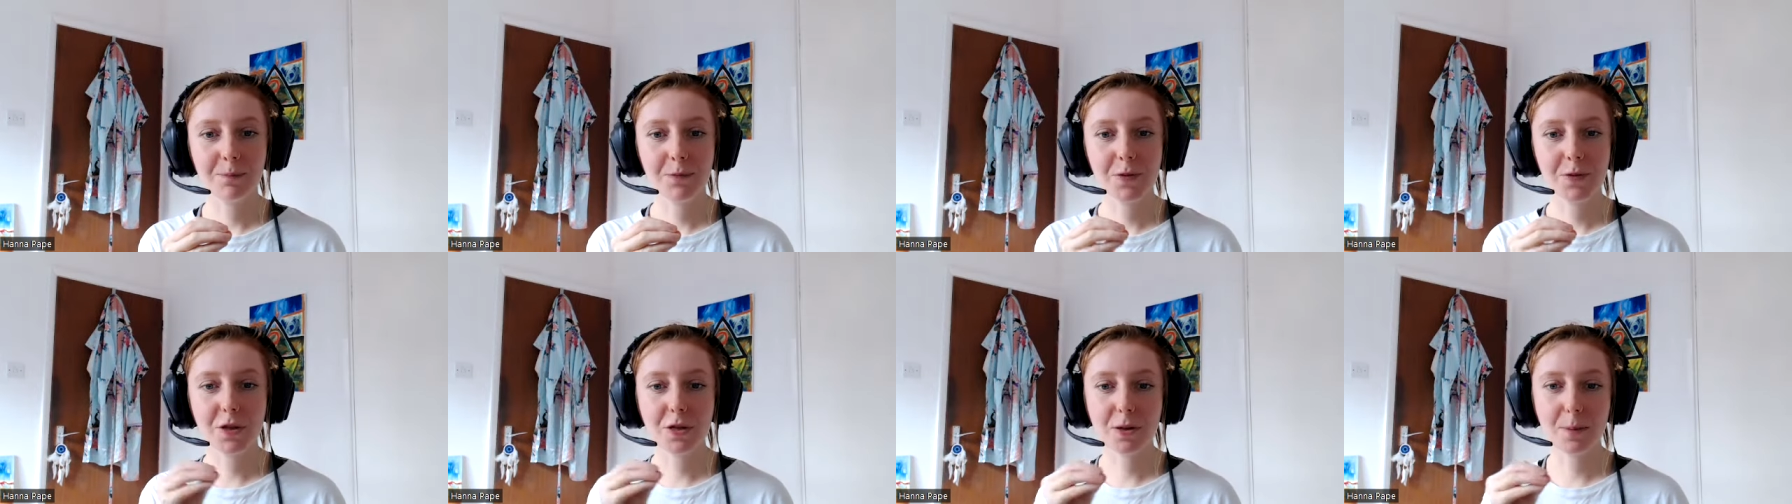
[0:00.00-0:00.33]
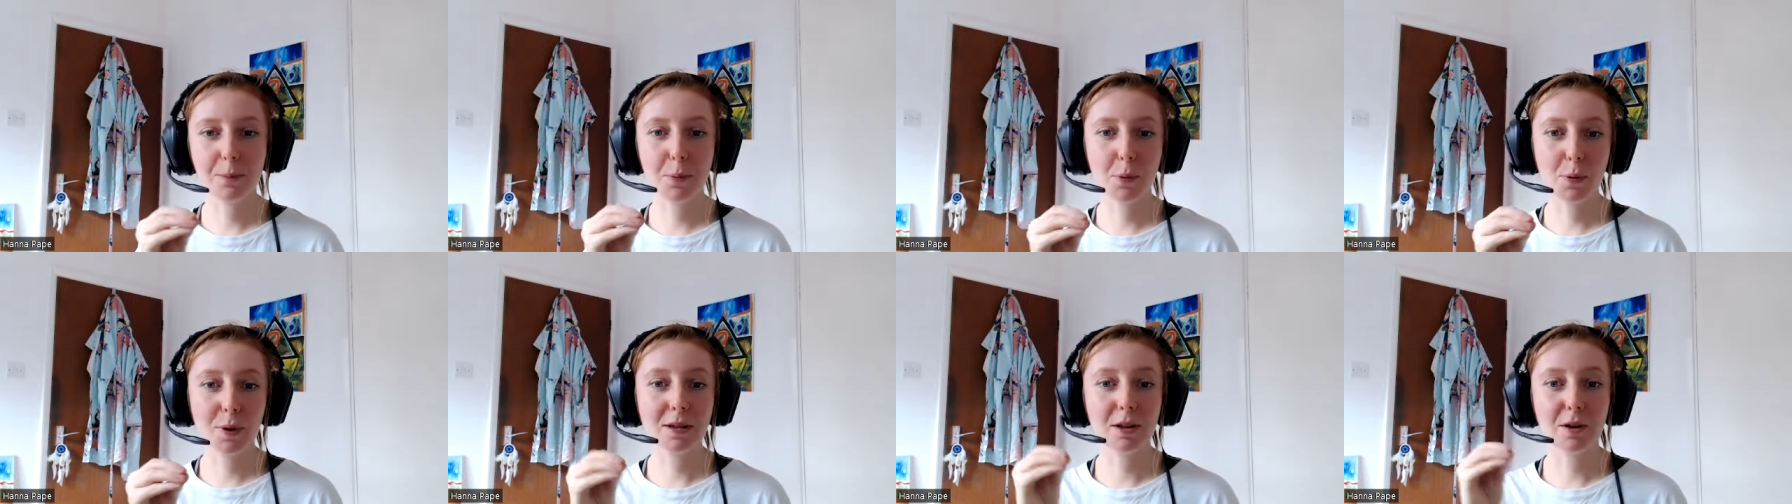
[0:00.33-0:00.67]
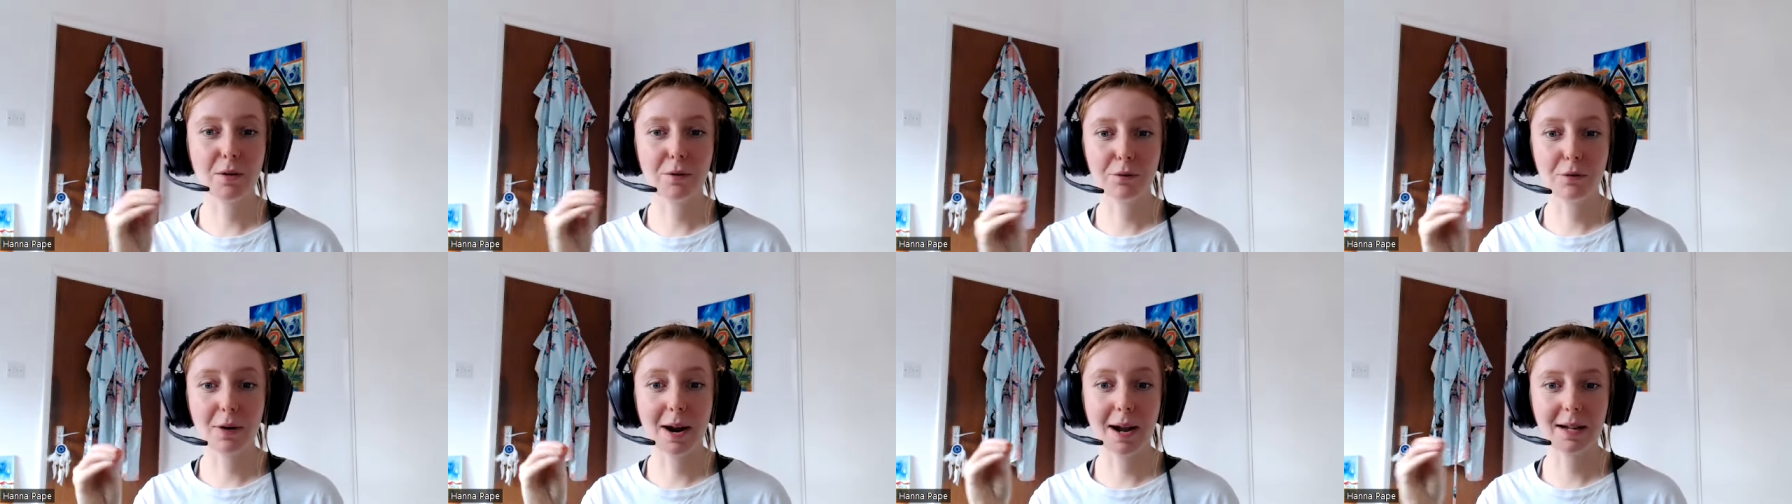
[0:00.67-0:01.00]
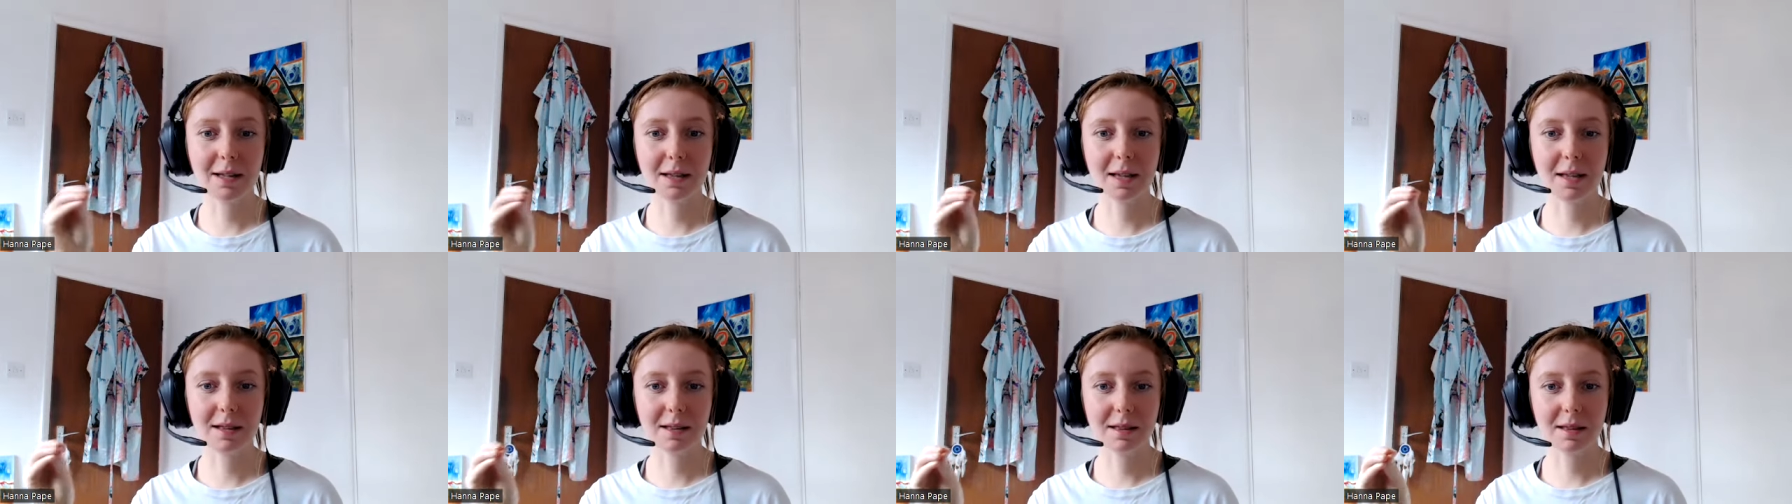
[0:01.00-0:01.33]
to the point of
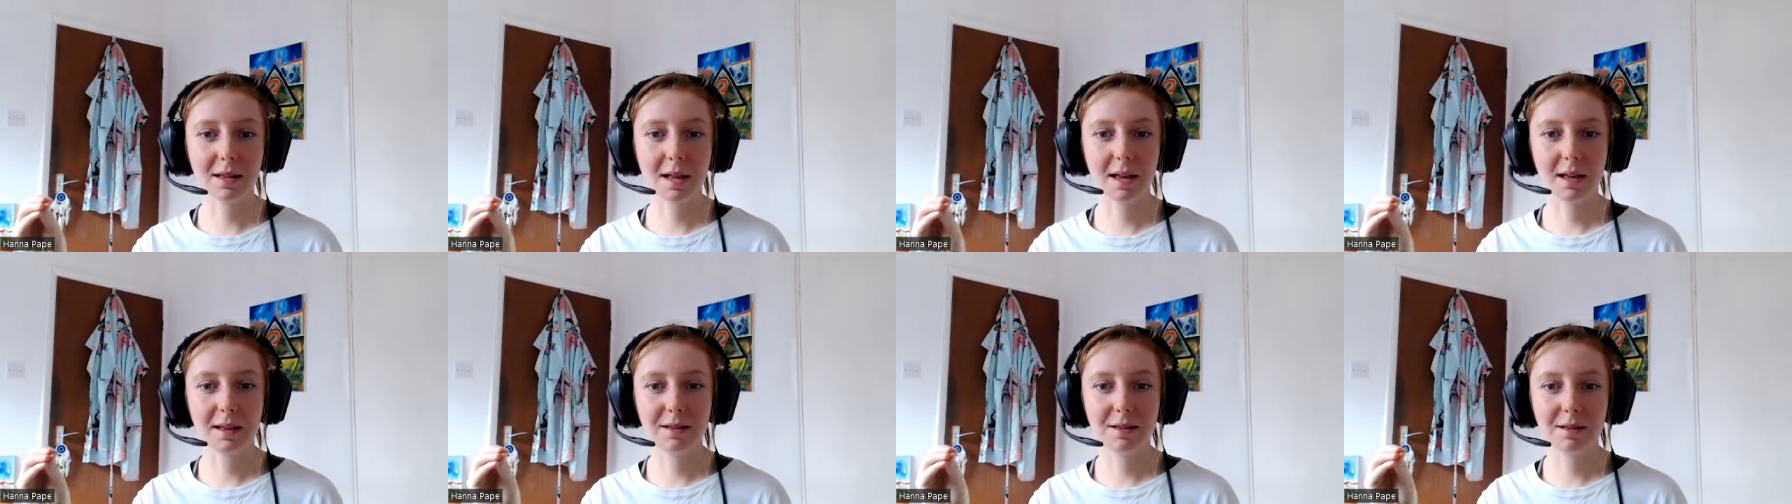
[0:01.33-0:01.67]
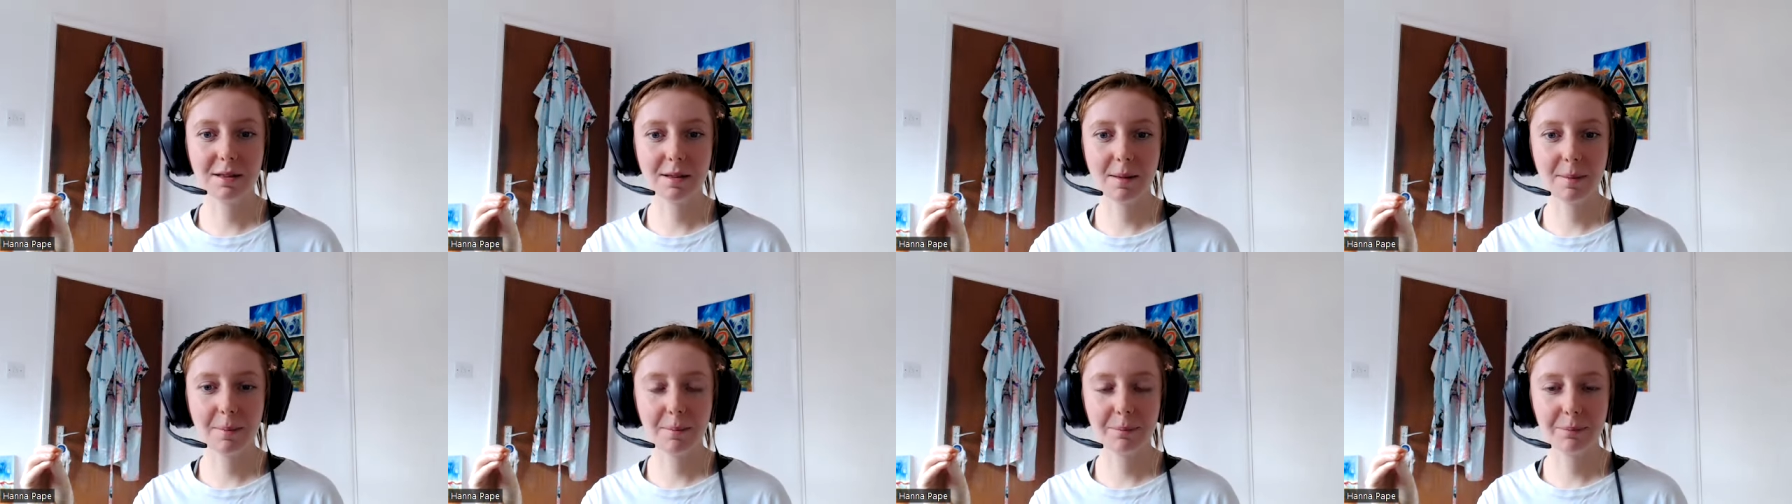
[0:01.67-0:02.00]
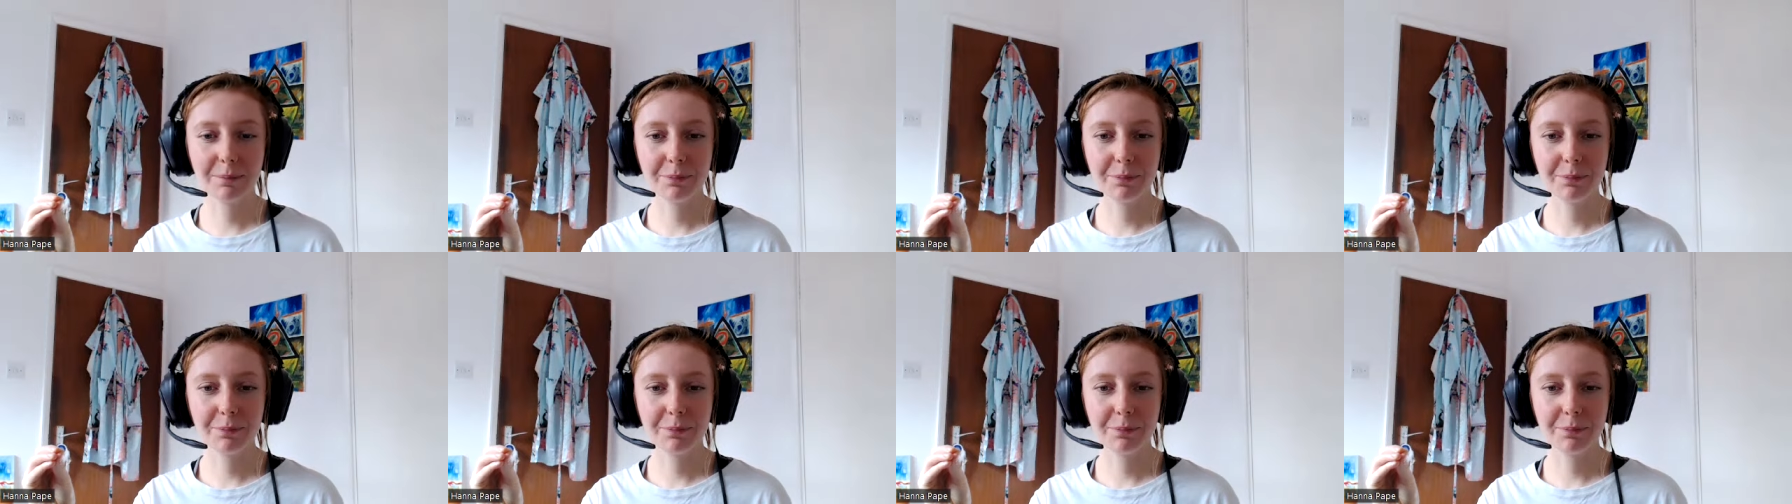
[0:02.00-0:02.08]
recklessness,"